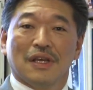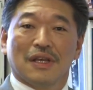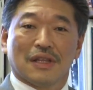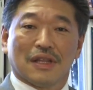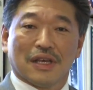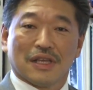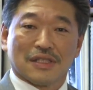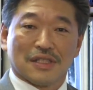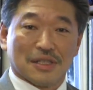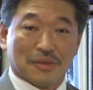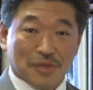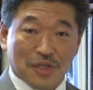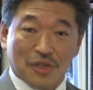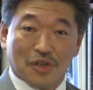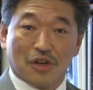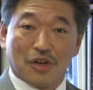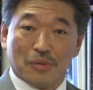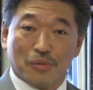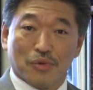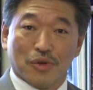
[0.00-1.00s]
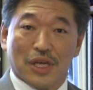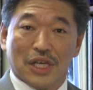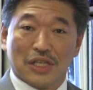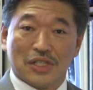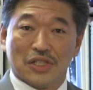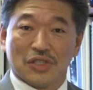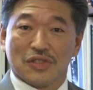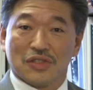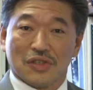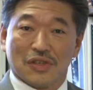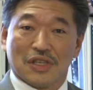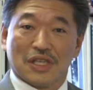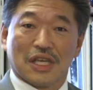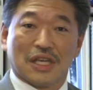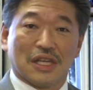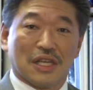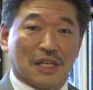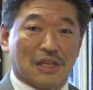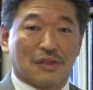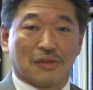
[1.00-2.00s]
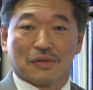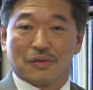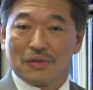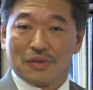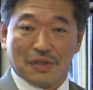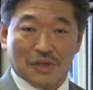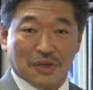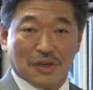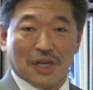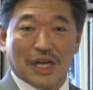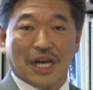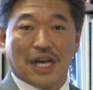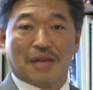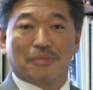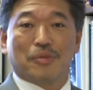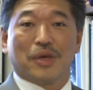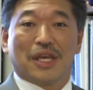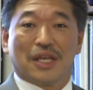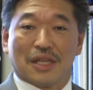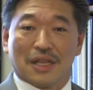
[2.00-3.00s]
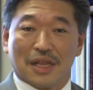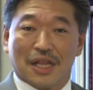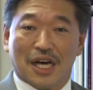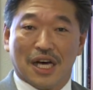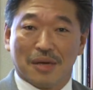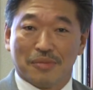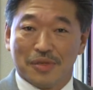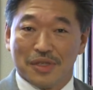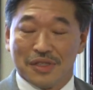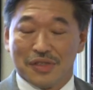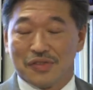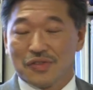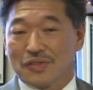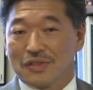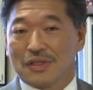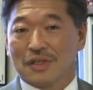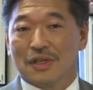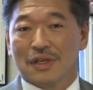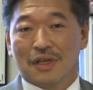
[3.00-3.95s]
that some of the corporations are getting through their high-paid lobbyists,